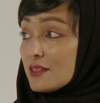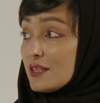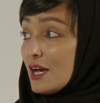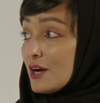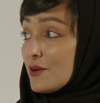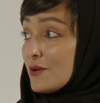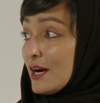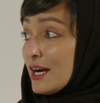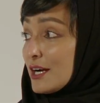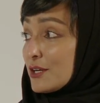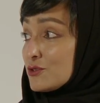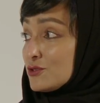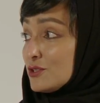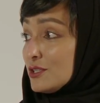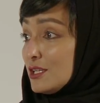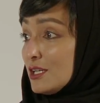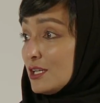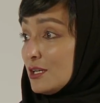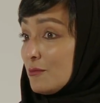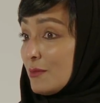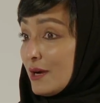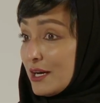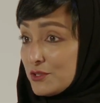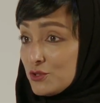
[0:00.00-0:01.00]
they are
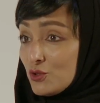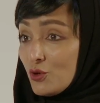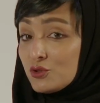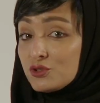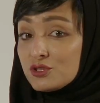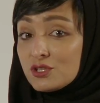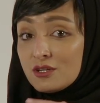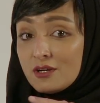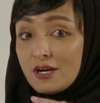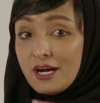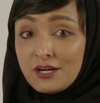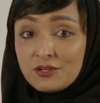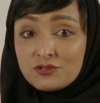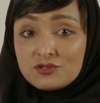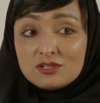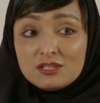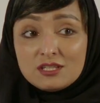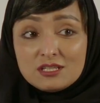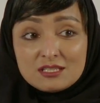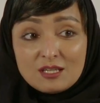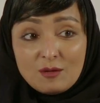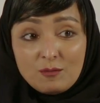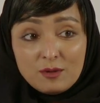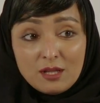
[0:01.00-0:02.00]
actually, my daughter
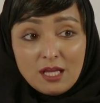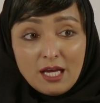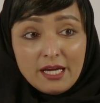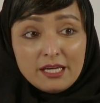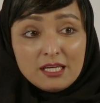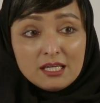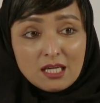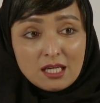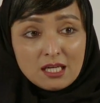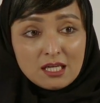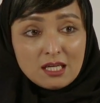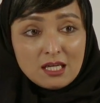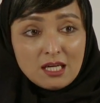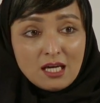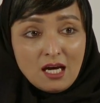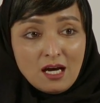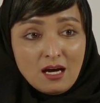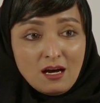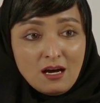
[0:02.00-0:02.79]
actually is applying